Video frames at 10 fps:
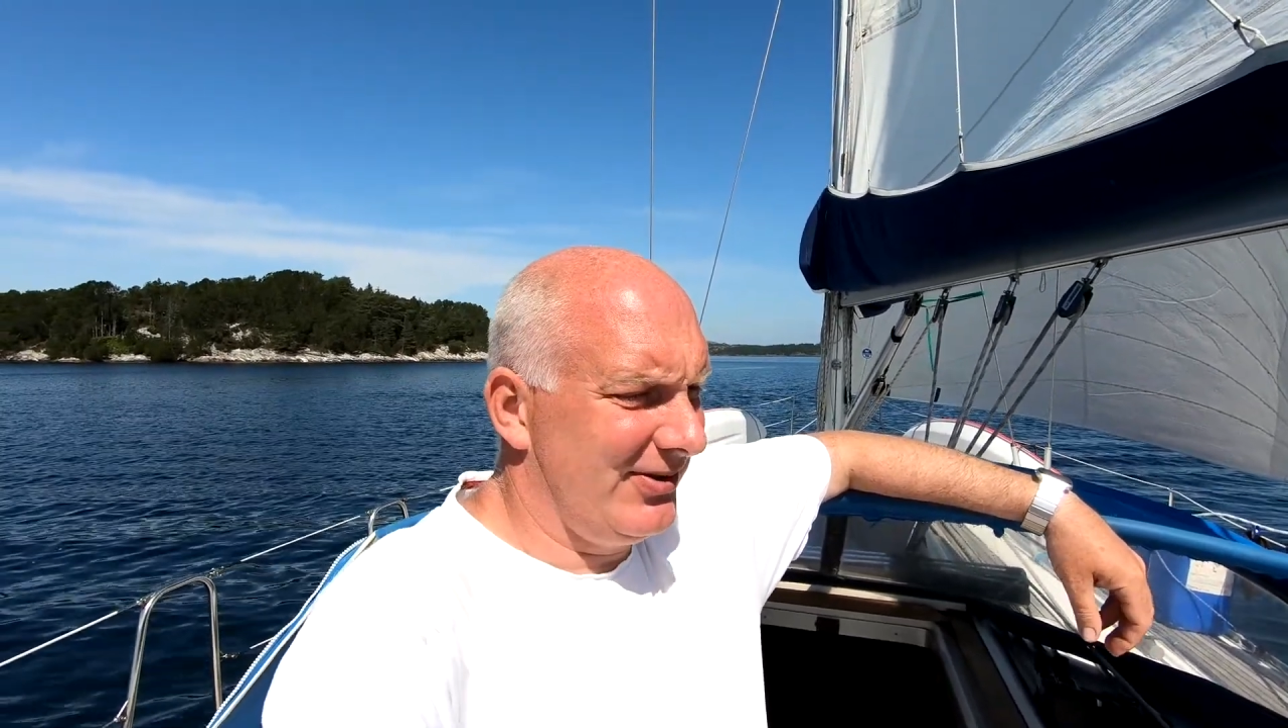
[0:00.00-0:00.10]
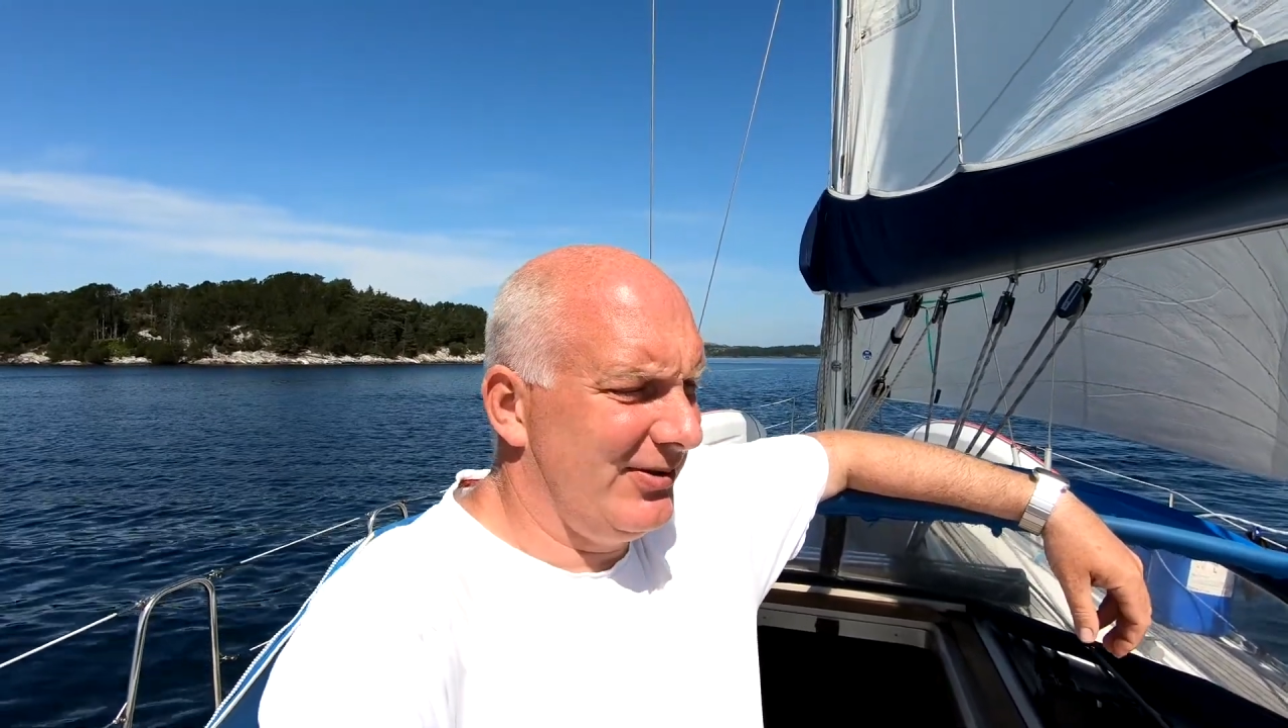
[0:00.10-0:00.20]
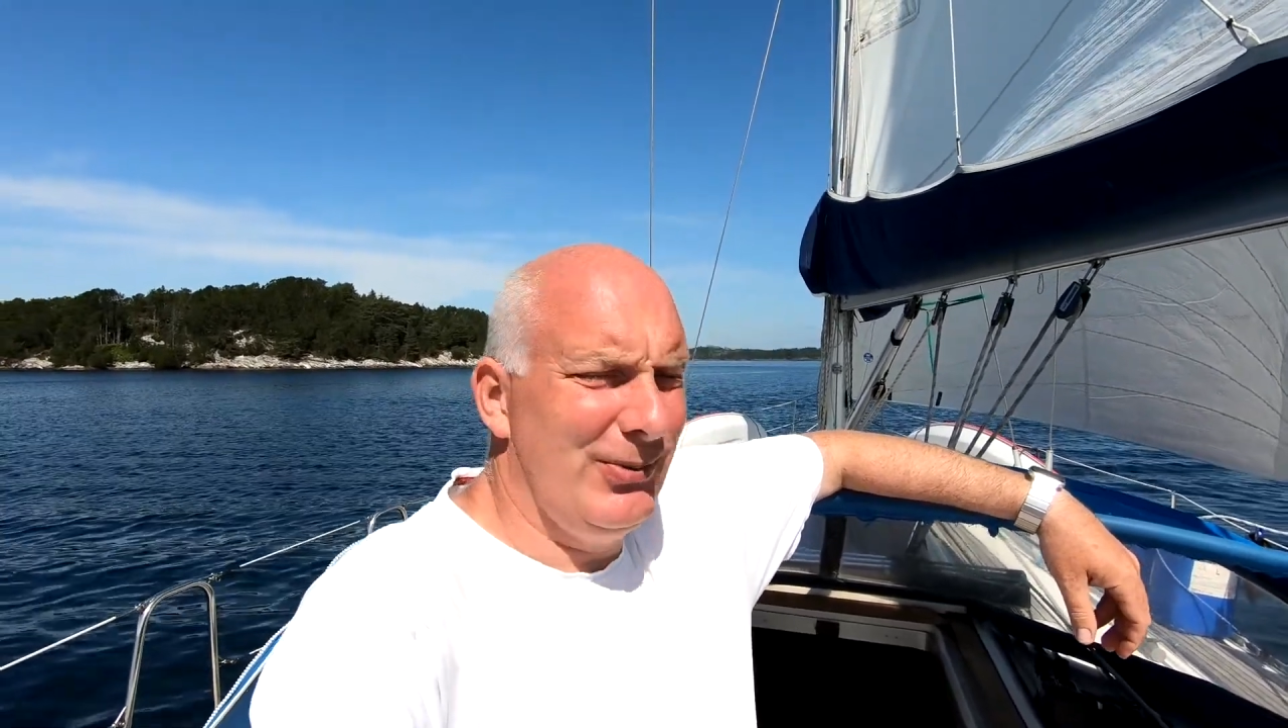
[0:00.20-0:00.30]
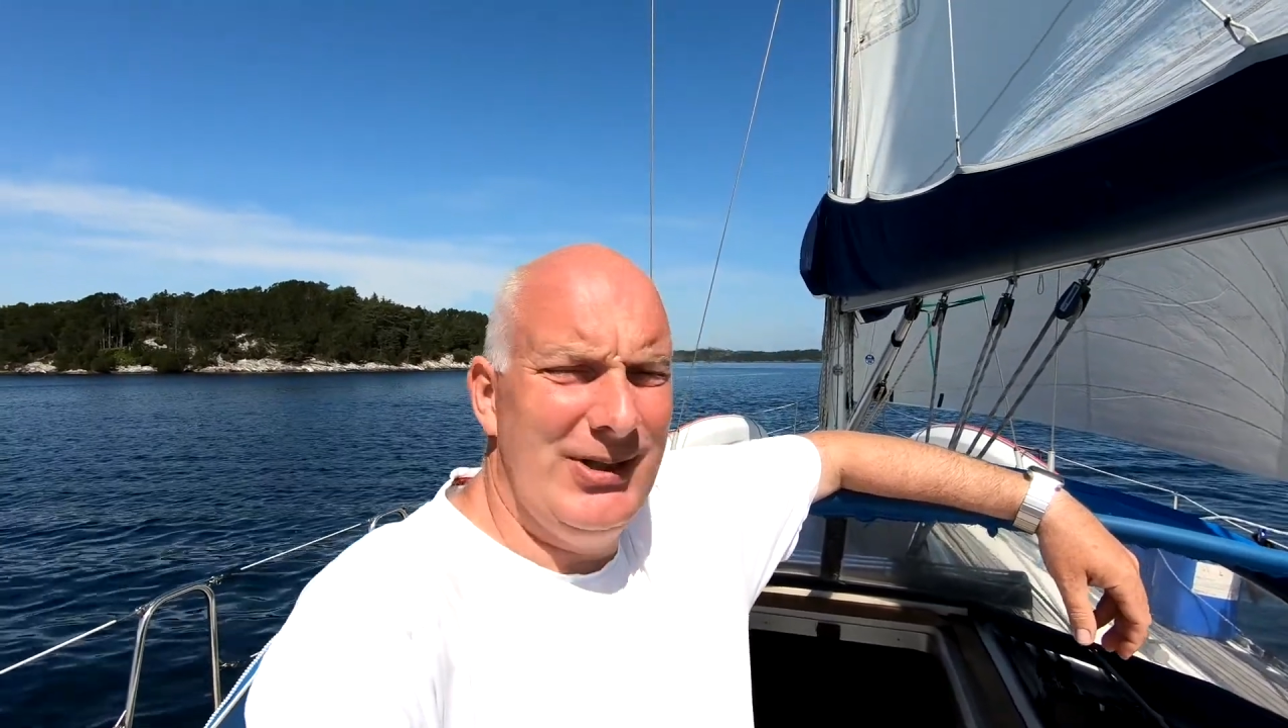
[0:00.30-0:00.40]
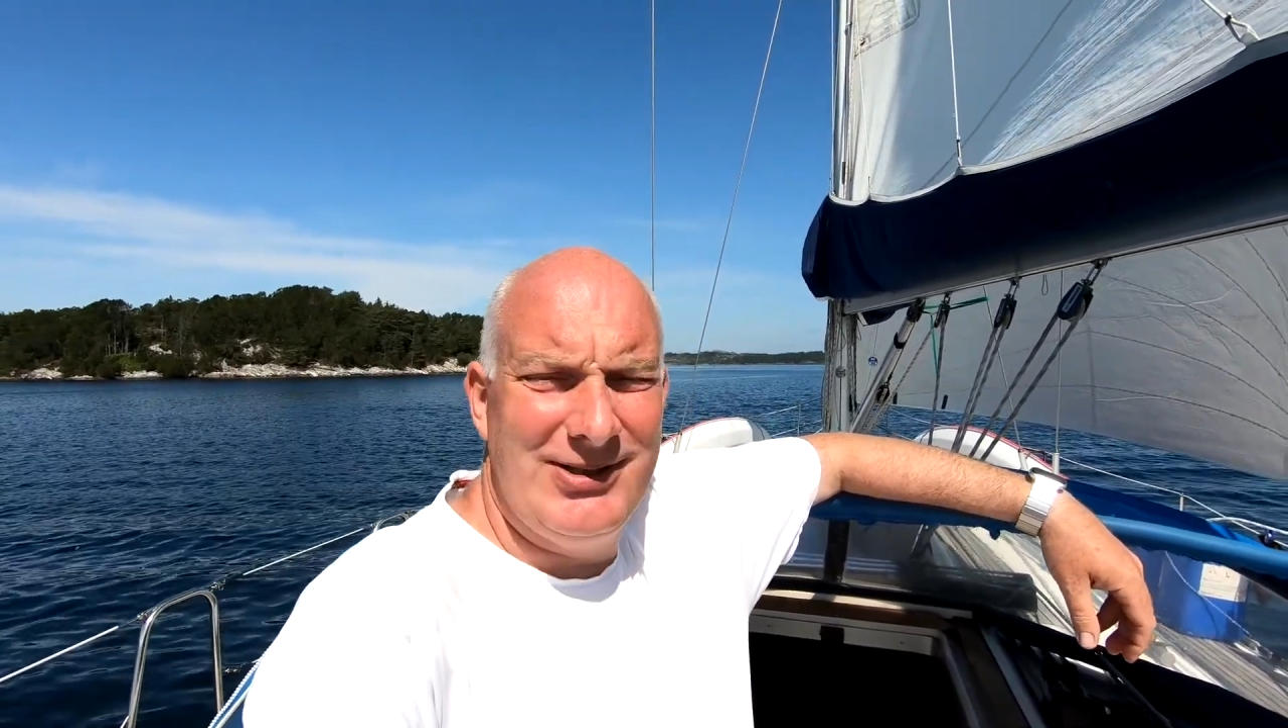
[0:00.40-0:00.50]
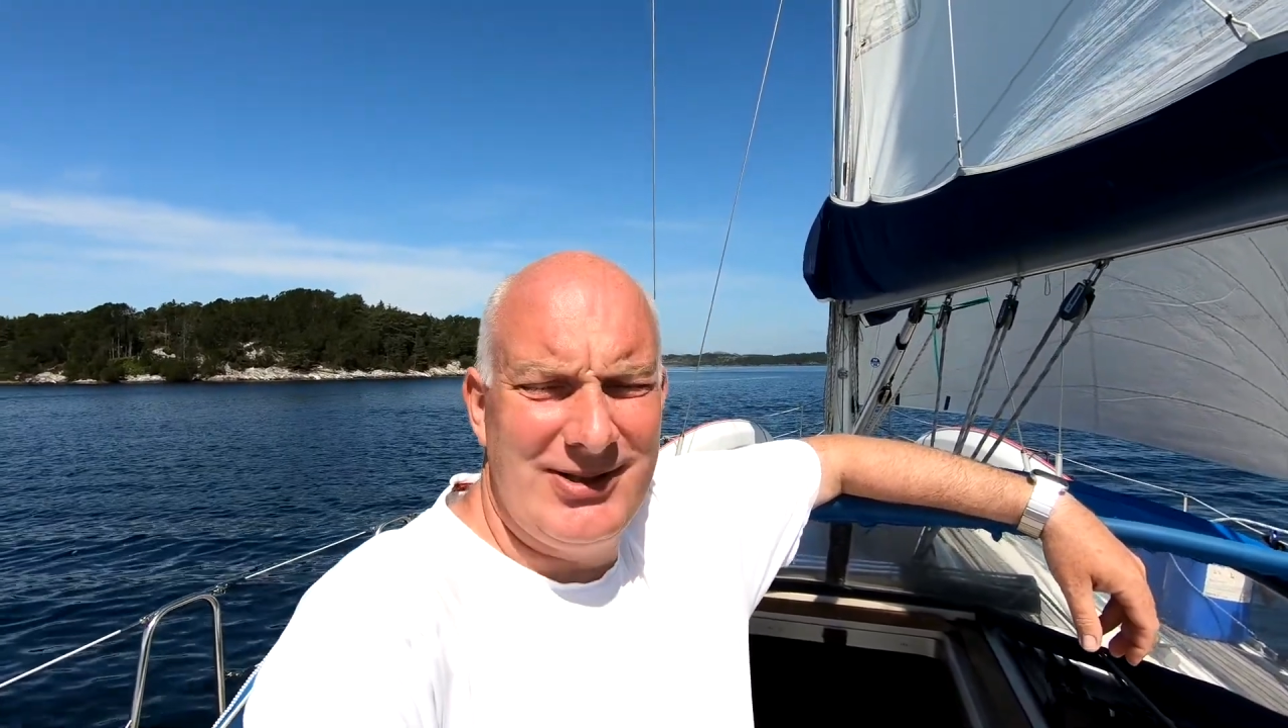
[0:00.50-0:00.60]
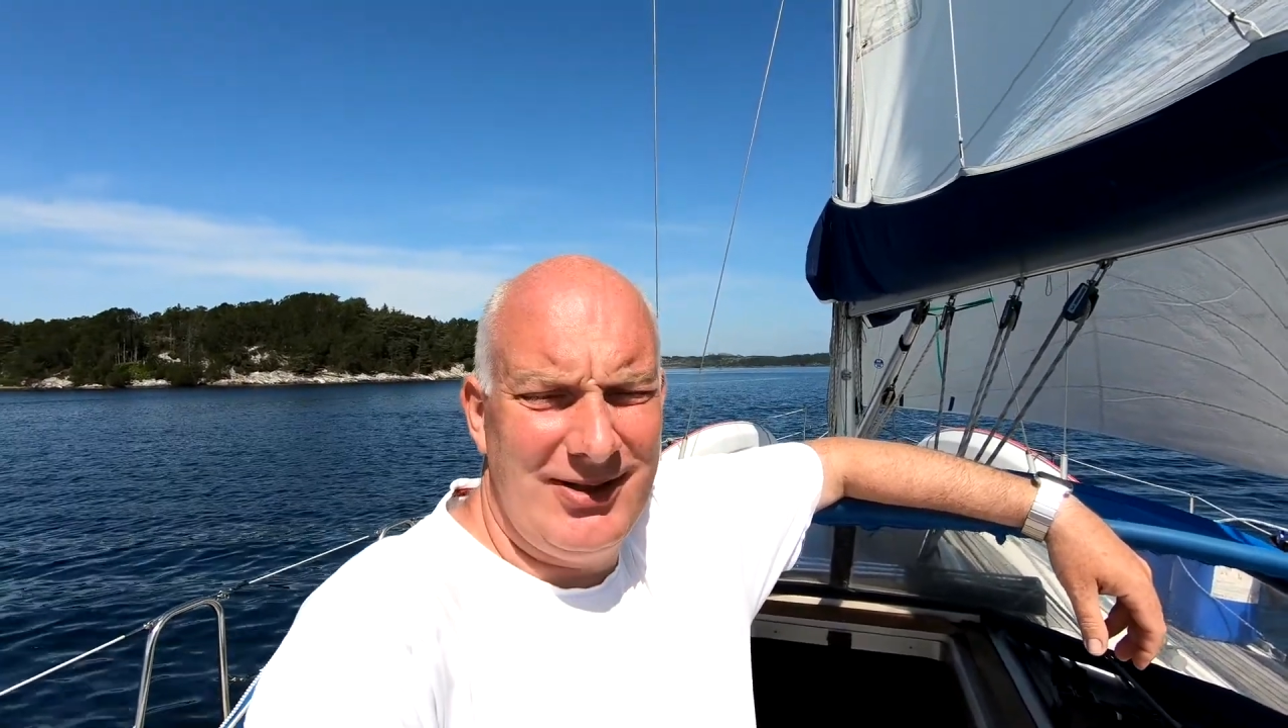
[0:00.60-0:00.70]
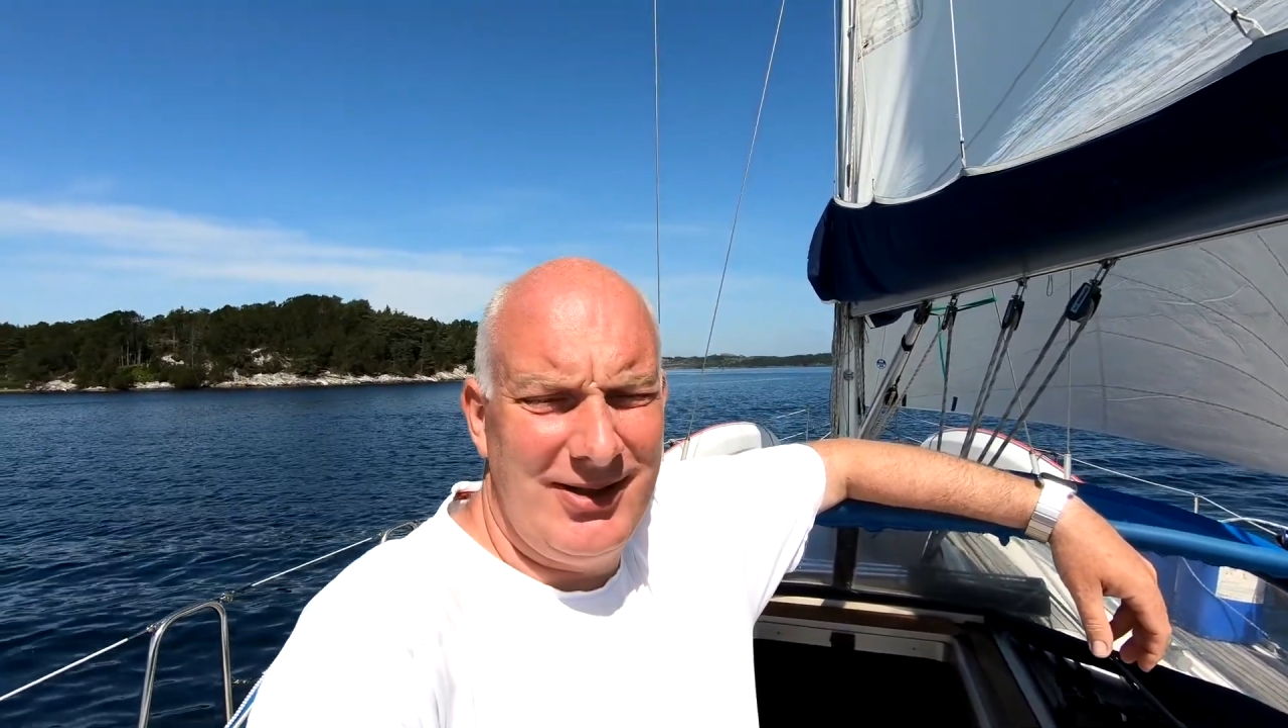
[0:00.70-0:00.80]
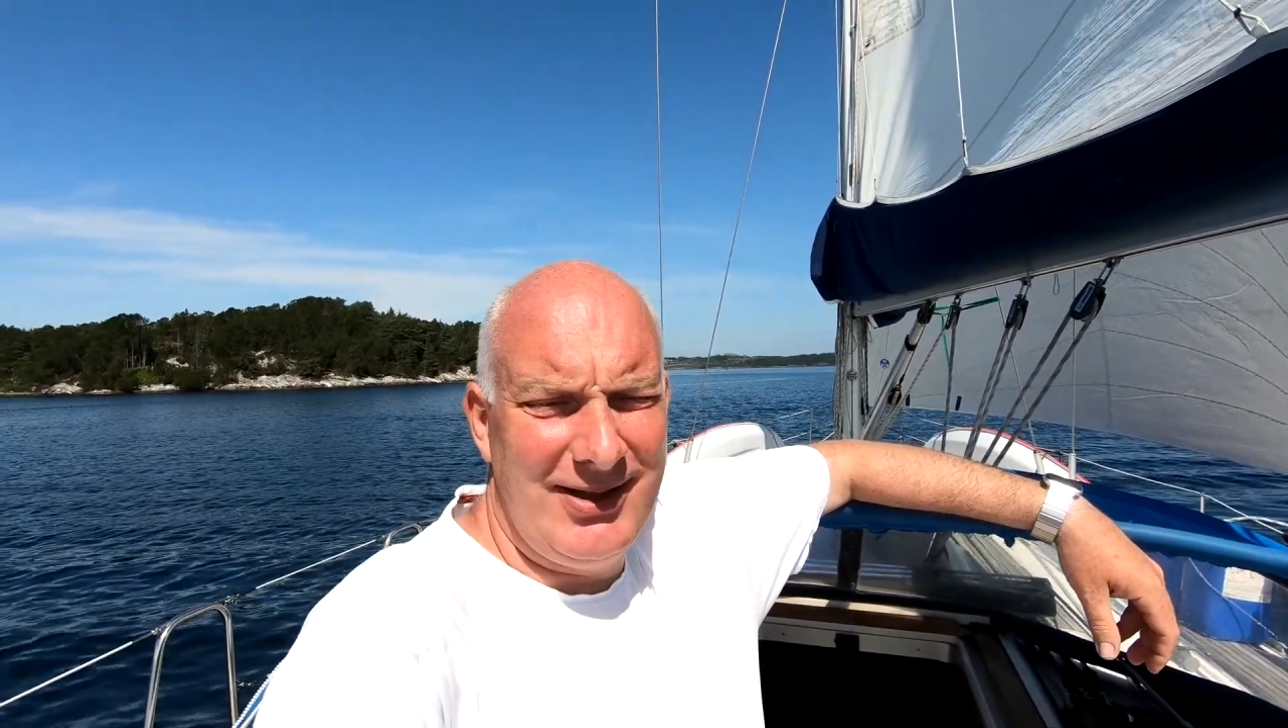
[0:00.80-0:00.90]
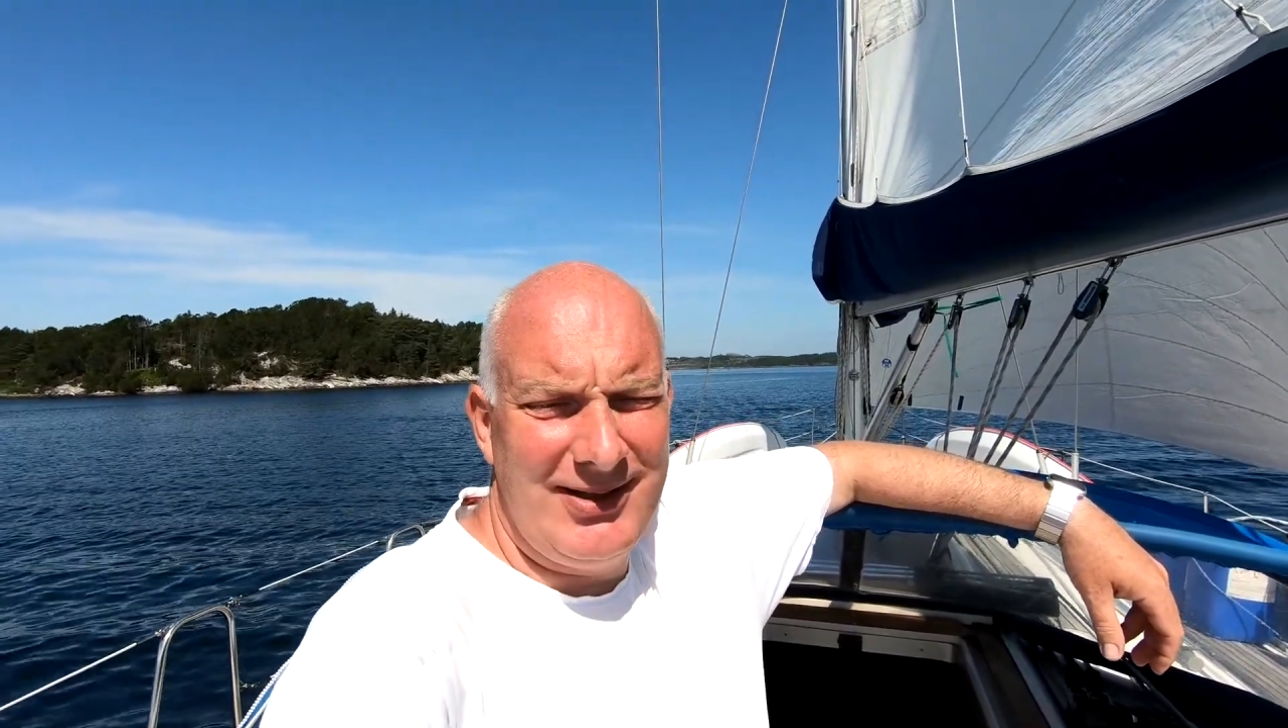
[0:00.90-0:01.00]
the winds are light,